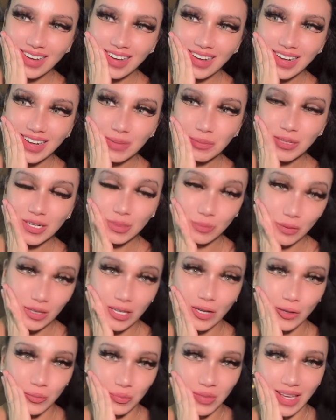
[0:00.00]
I'm gonna bring
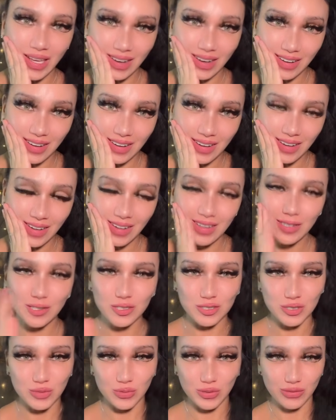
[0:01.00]
home the Air, and
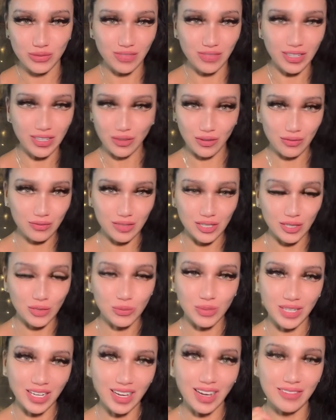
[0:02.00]
I'll do another video
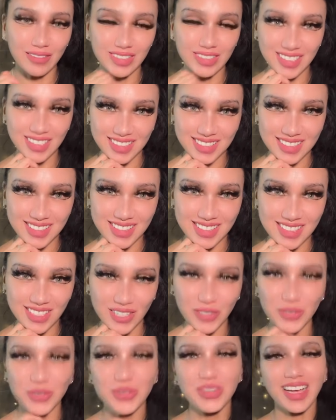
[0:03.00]
when I have it.
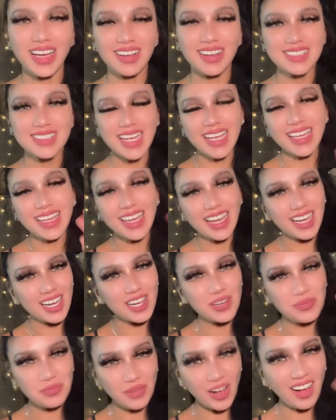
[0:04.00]
So yeah, take
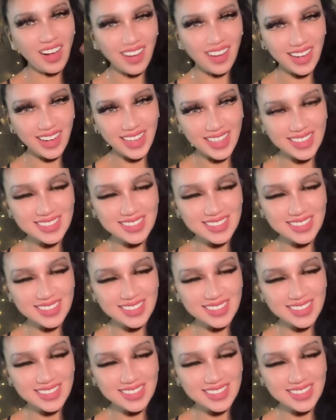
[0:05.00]
care, bye.